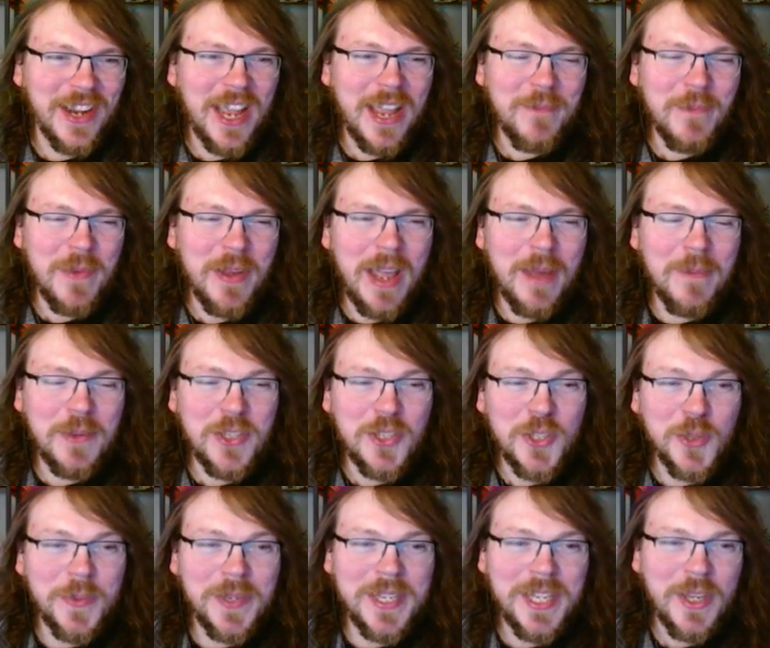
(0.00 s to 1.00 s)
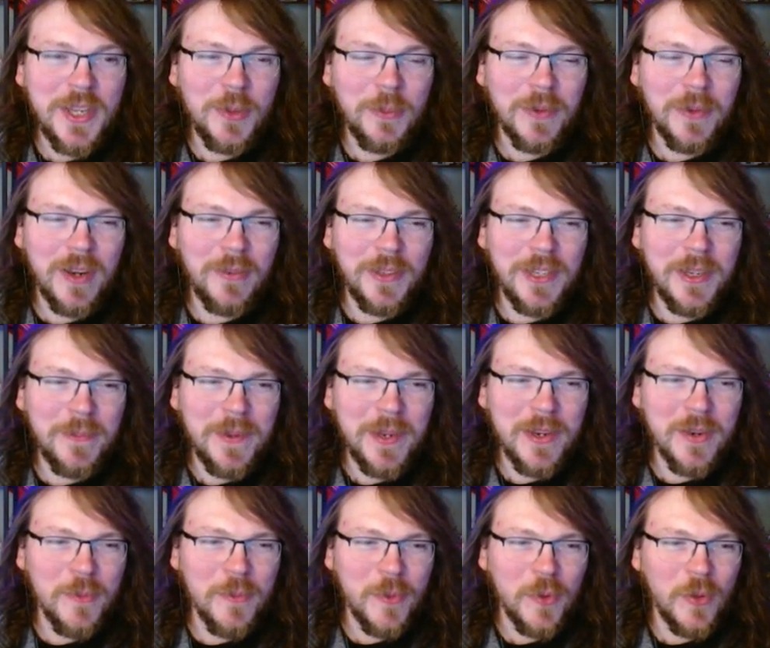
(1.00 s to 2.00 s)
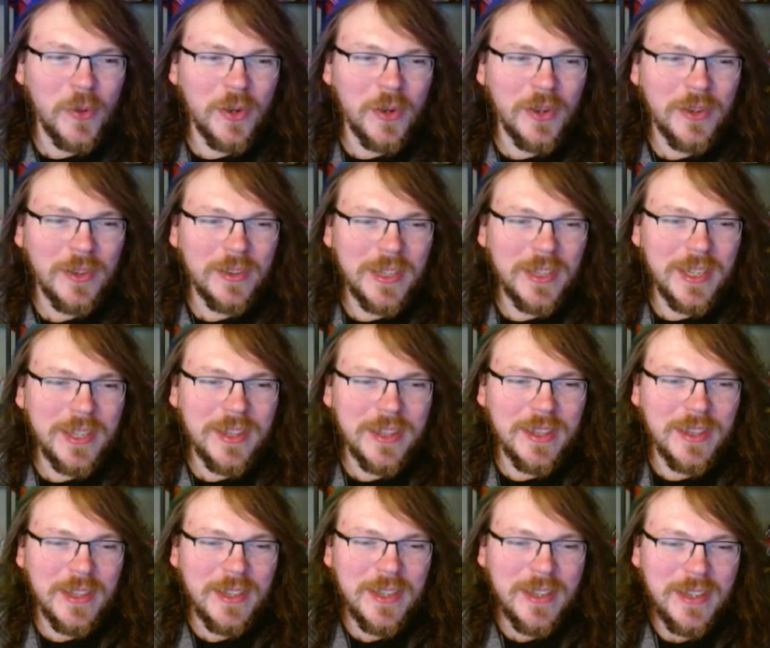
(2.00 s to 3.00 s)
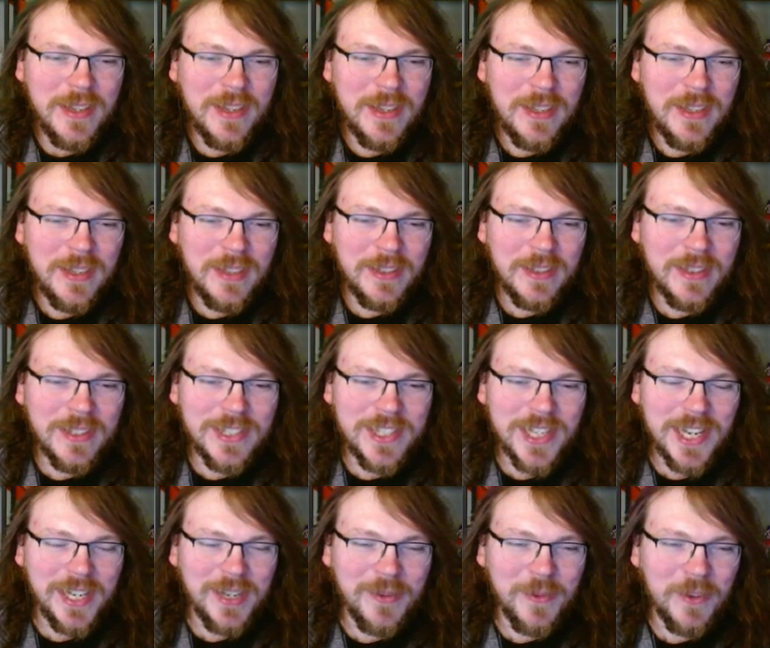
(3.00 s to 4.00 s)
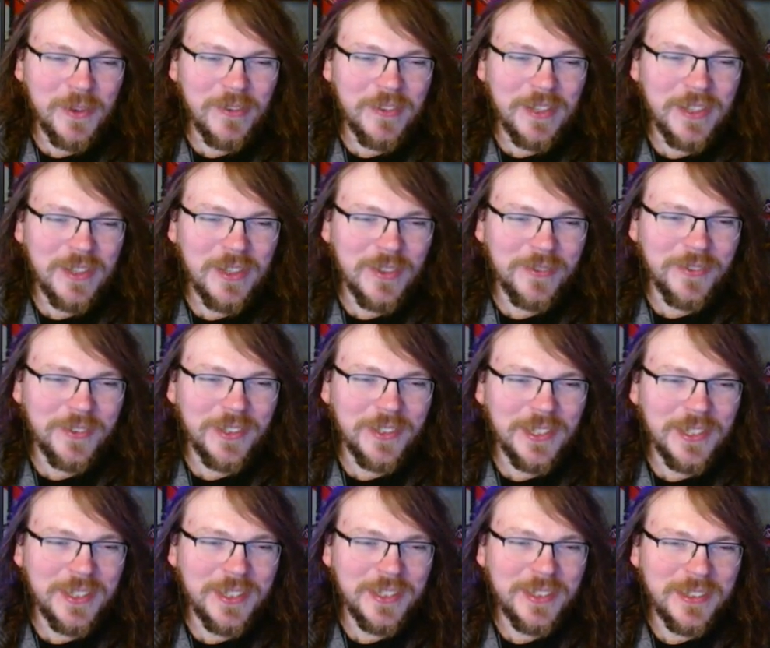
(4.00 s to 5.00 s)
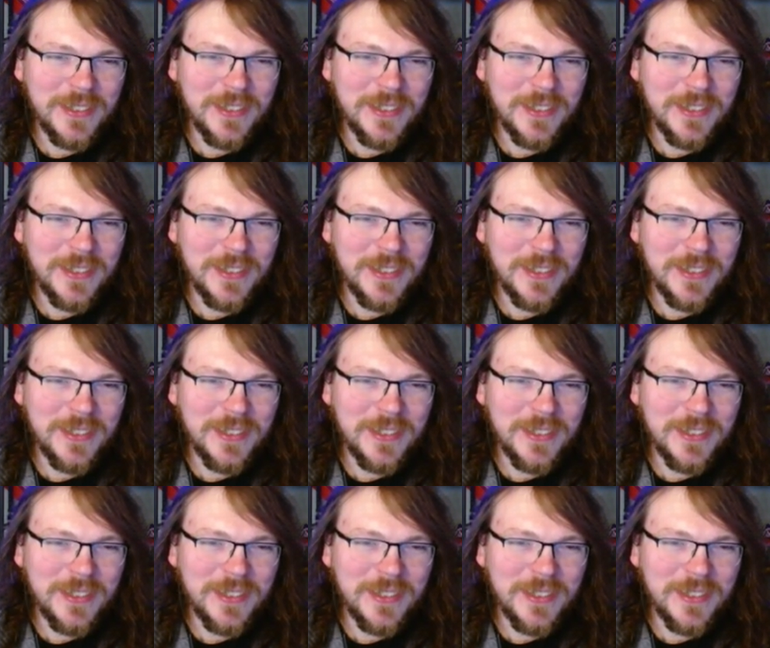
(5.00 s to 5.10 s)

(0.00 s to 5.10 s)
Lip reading: I'm assuming he'll probably appear more in the second movie, hopefully.